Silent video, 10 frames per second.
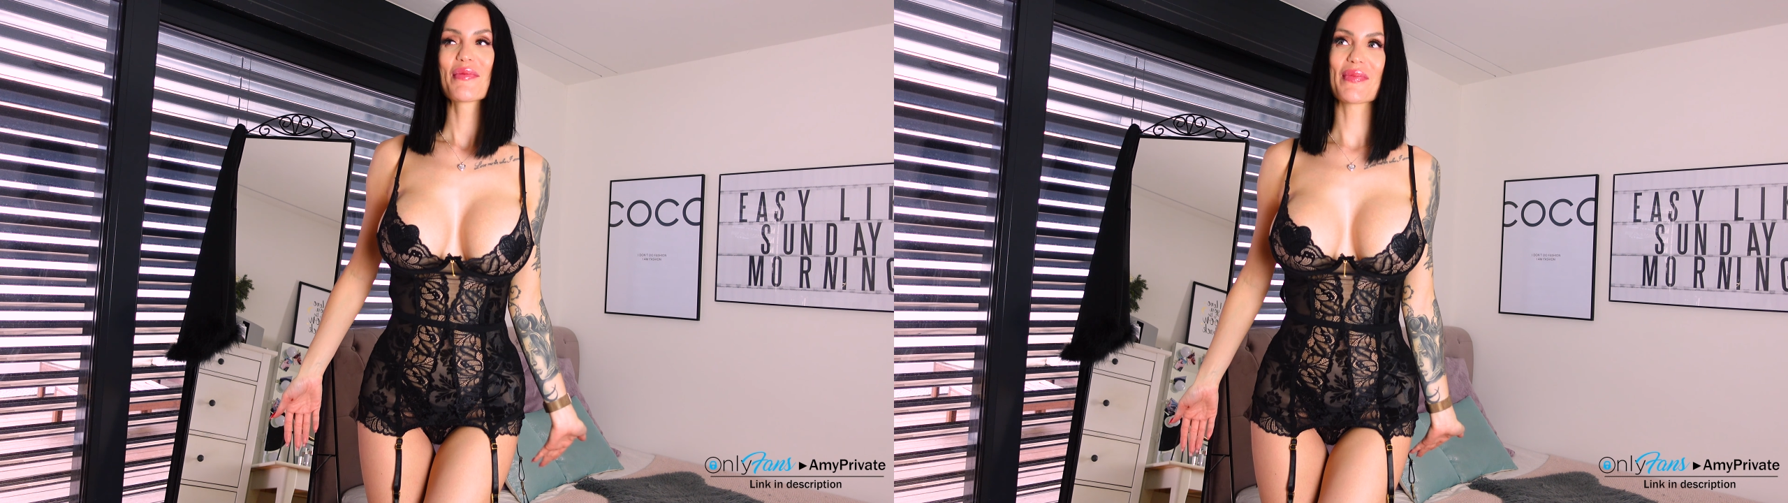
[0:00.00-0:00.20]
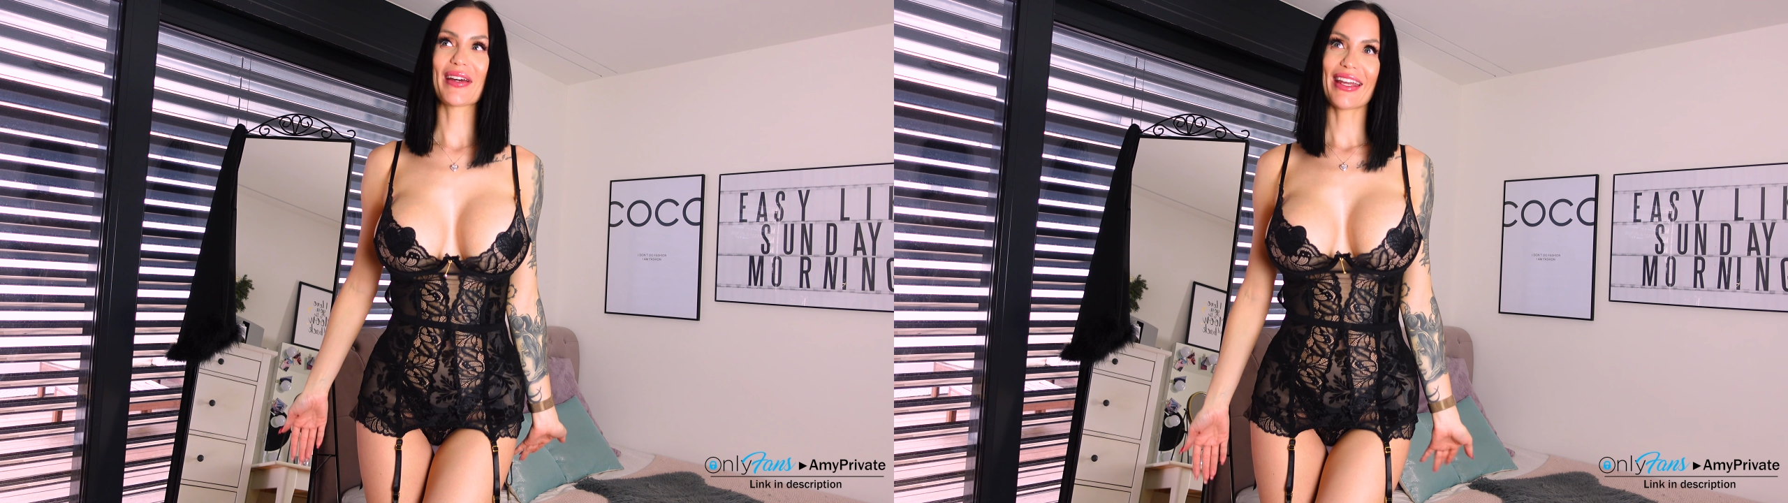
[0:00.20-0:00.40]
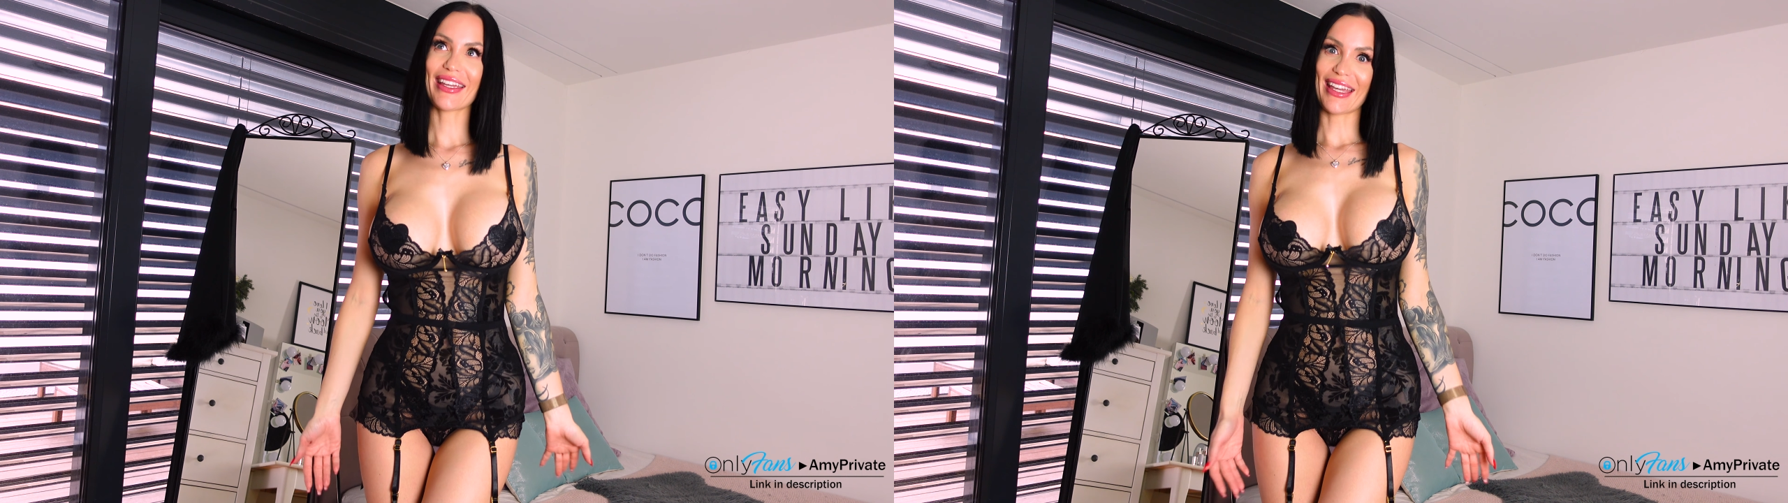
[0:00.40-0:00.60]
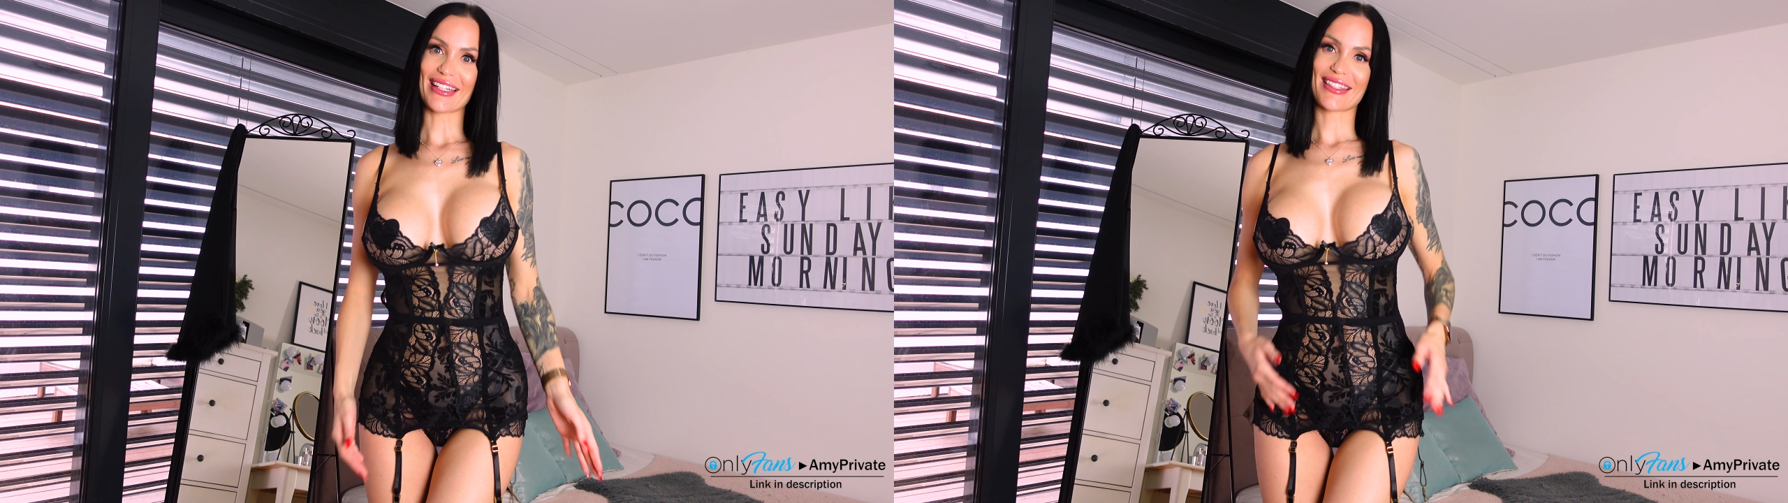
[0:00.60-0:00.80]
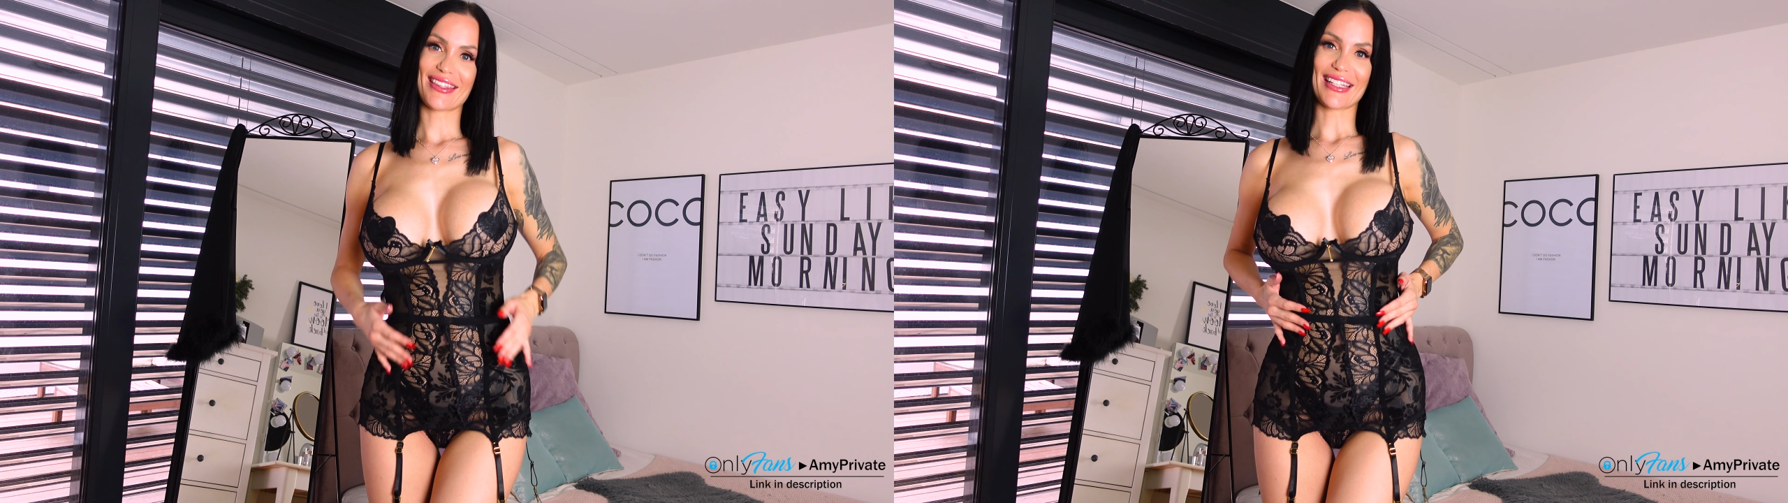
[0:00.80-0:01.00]
but I
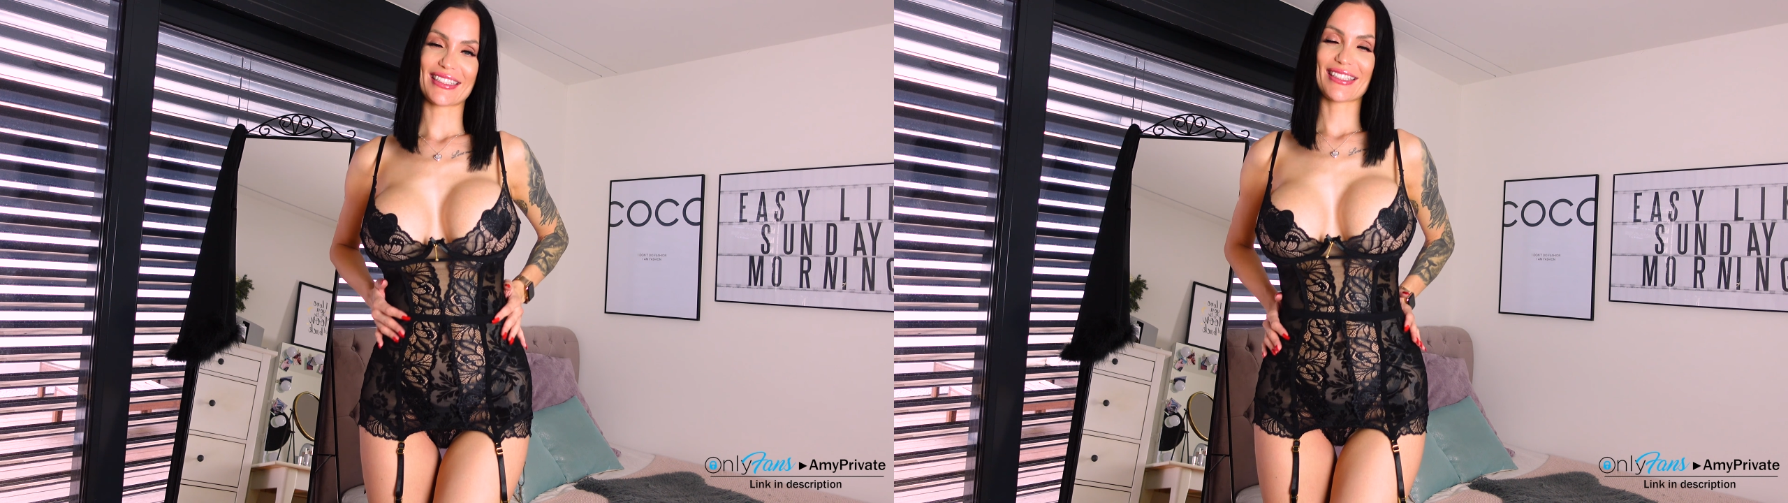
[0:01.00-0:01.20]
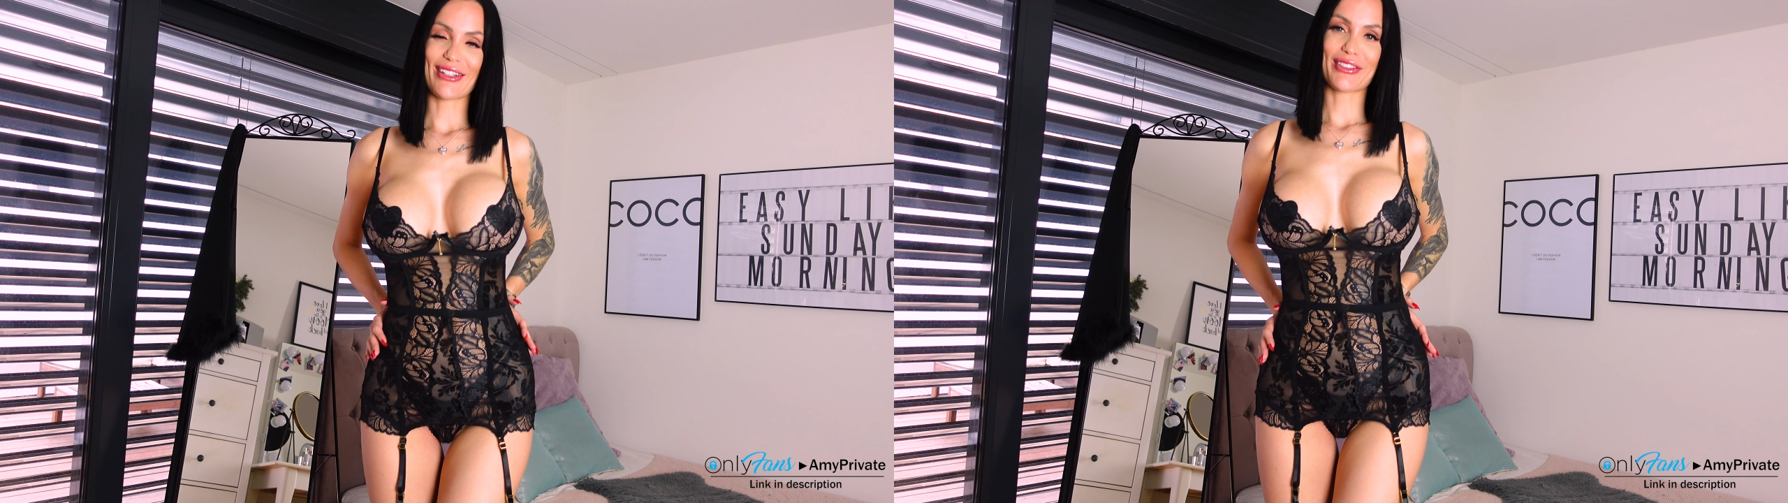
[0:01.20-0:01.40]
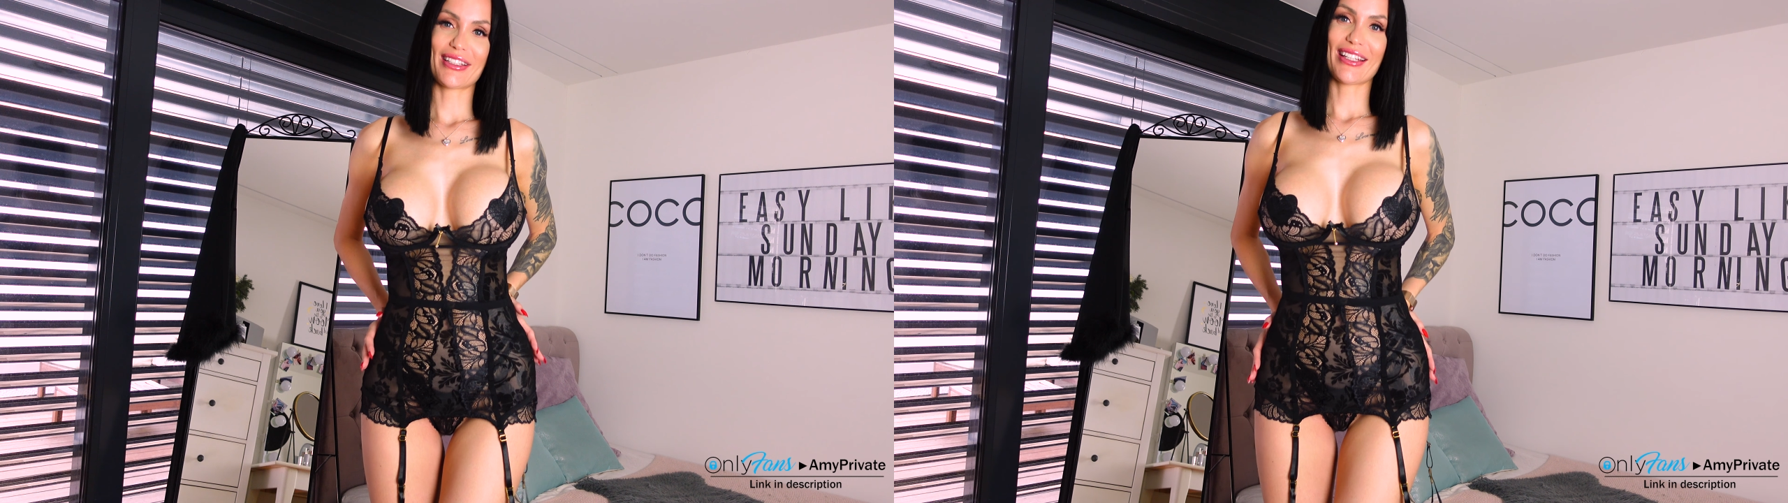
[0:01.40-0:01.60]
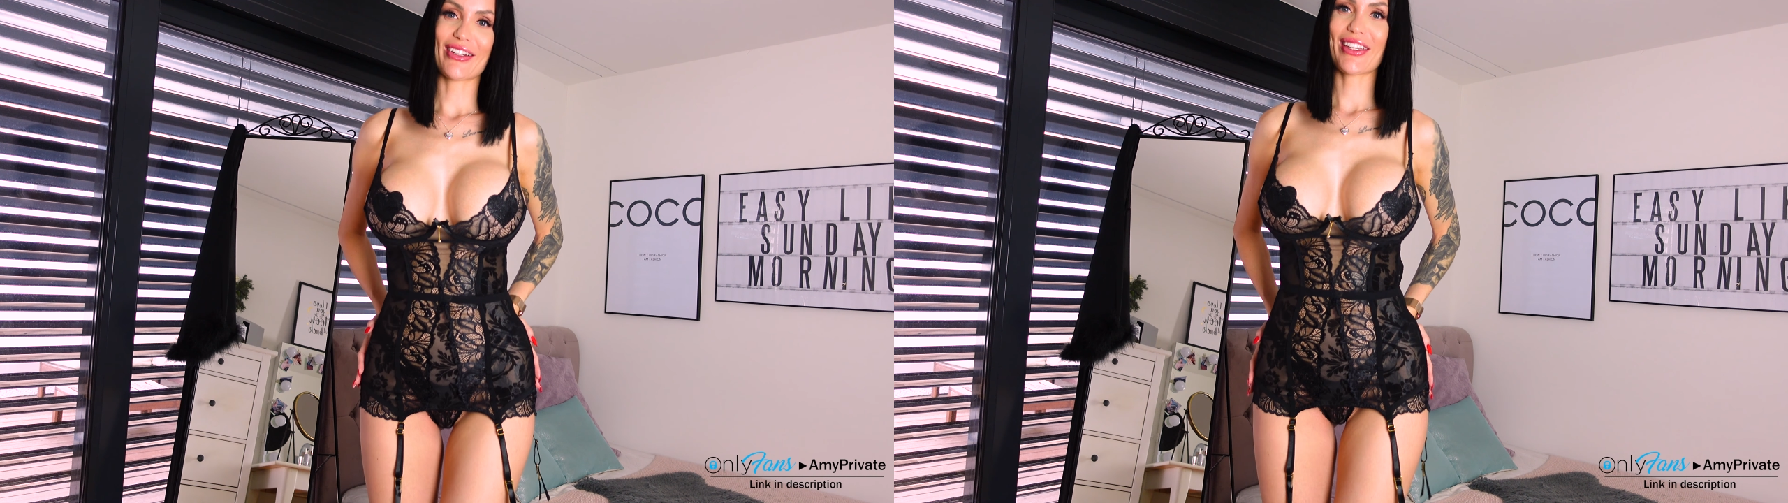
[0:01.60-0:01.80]
guess that's totally